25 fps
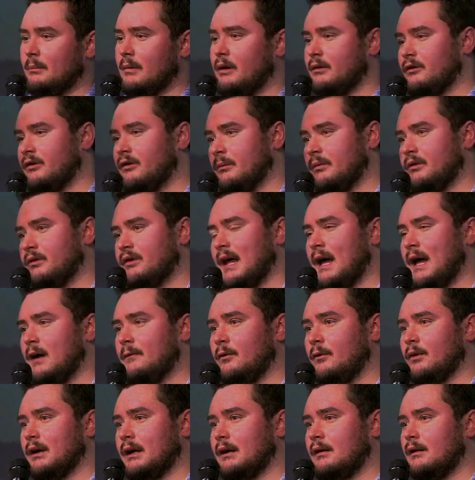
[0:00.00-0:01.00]
on some
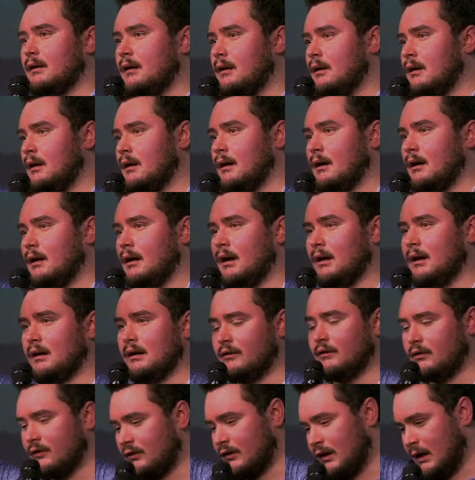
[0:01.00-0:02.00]
scaffolding. He
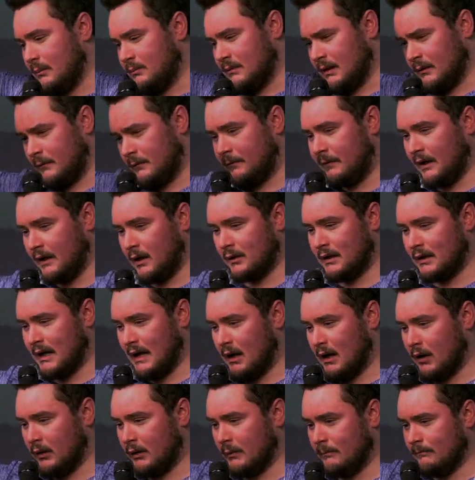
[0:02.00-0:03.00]
slipped and fell
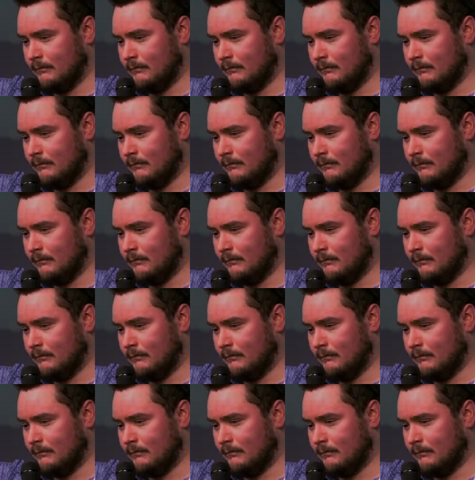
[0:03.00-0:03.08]
down